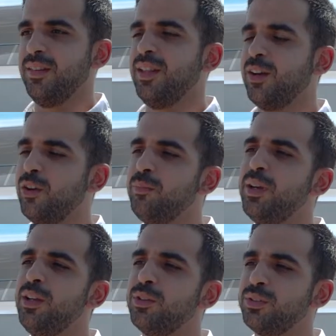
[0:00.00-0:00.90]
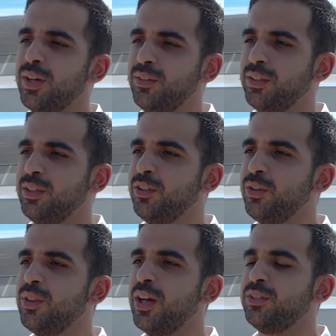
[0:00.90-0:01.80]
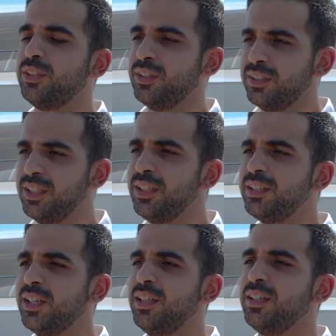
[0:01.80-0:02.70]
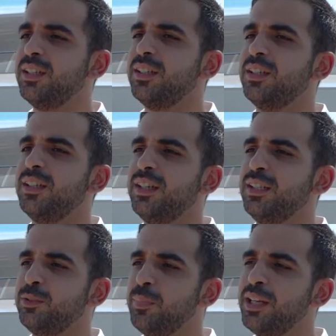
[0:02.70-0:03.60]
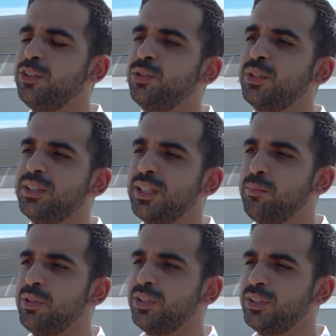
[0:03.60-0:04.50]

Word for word: The company was founded in 2006 and it, uh, and it managed to establish